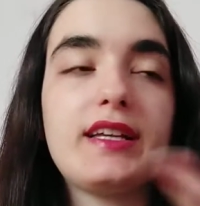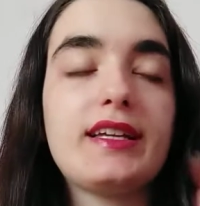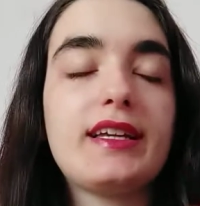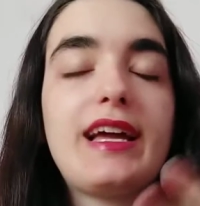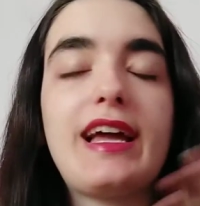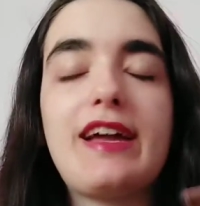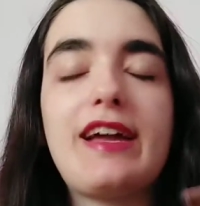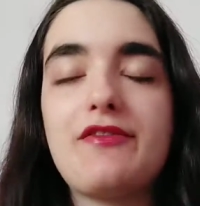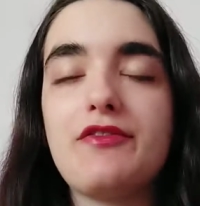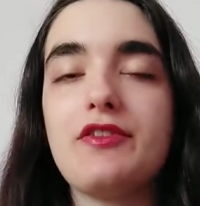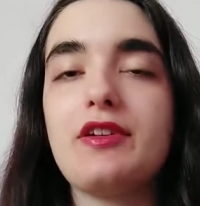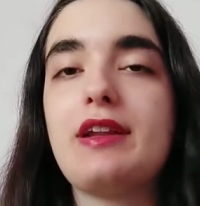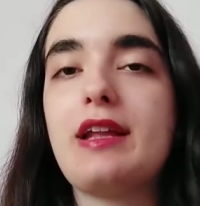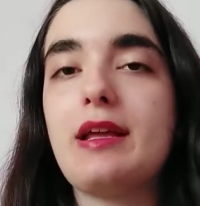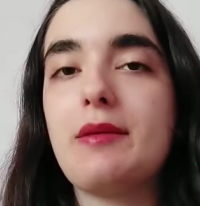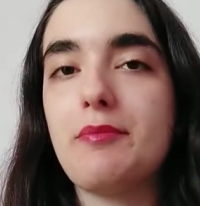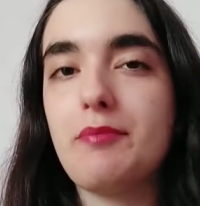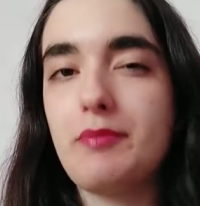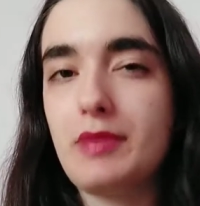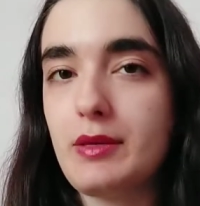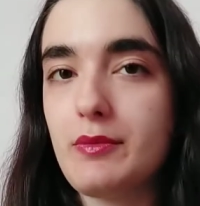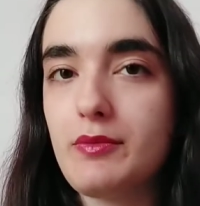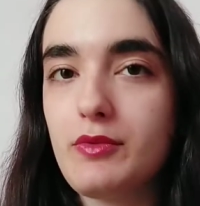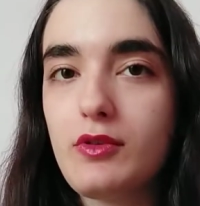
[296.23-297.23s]
everyday
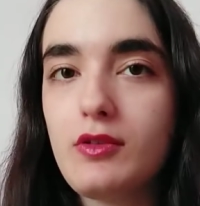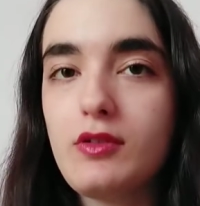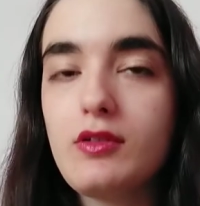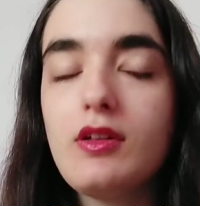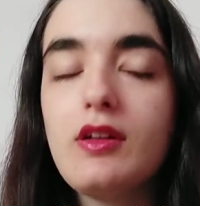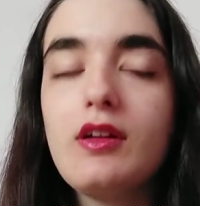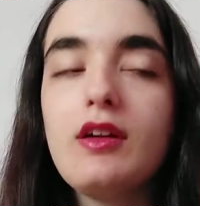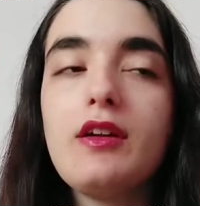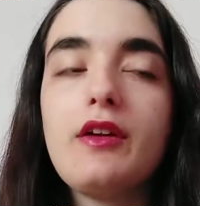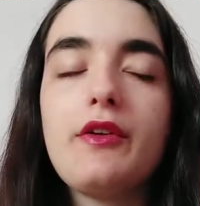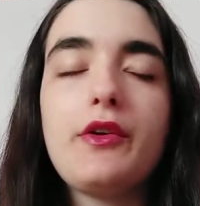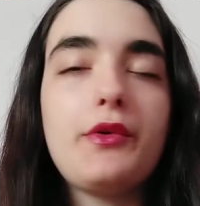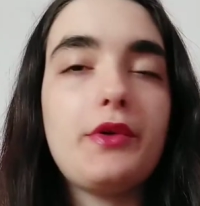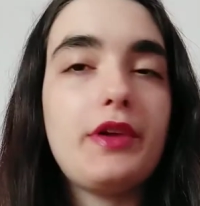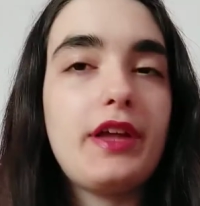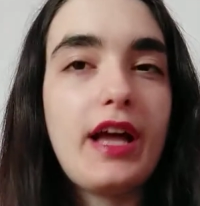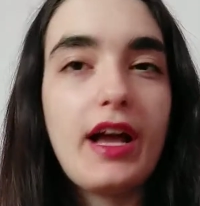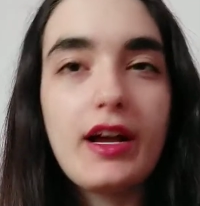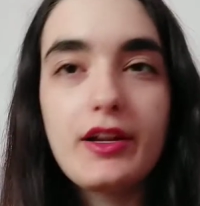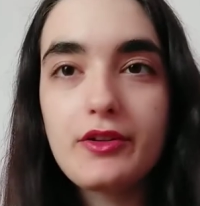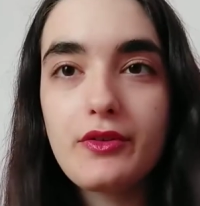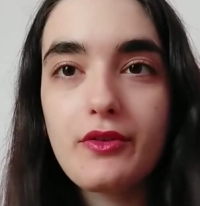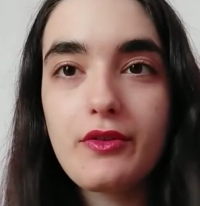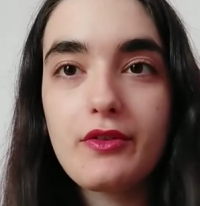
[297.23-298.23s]
people
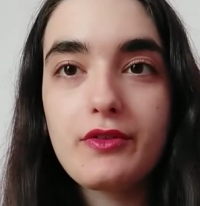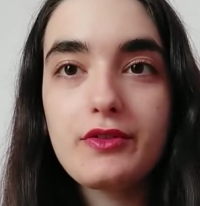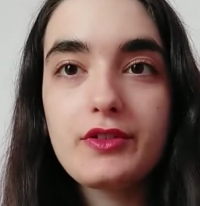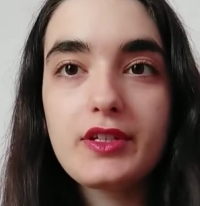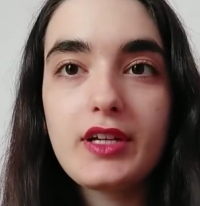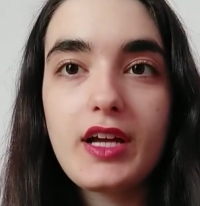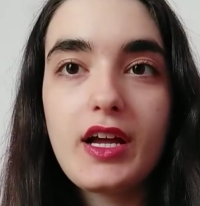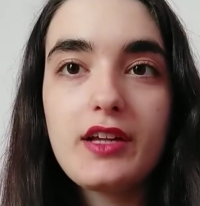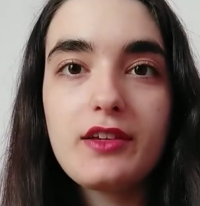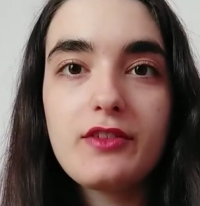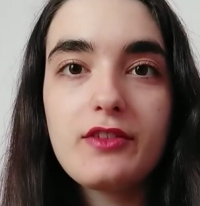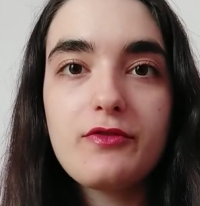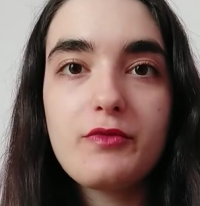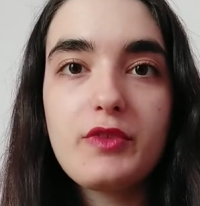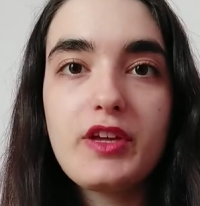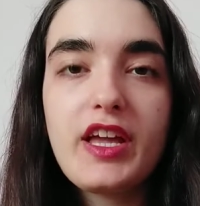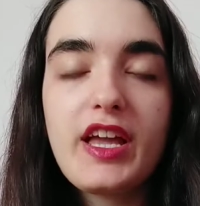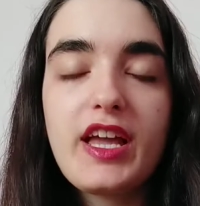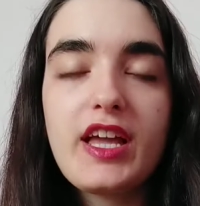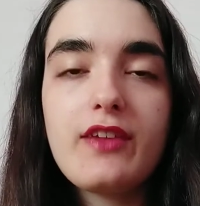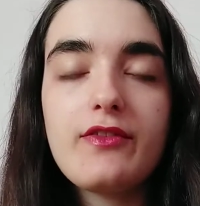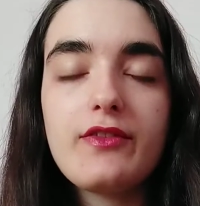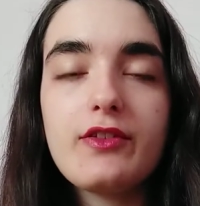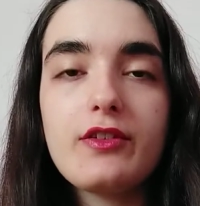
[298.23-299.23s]
react to those kind of
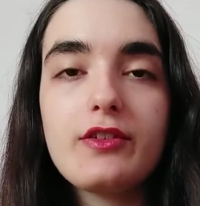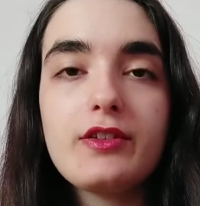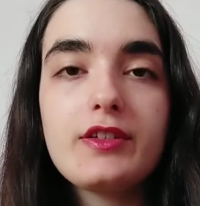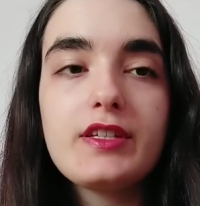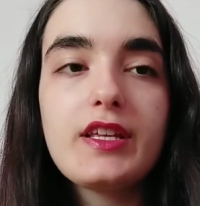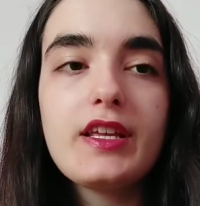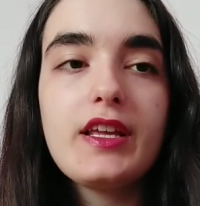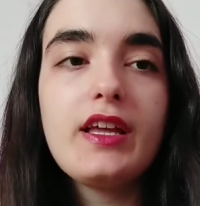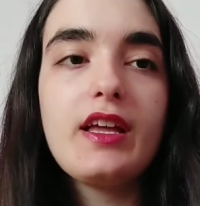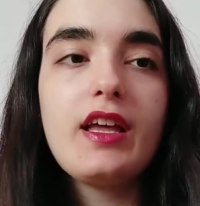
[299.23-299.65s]
behaviors.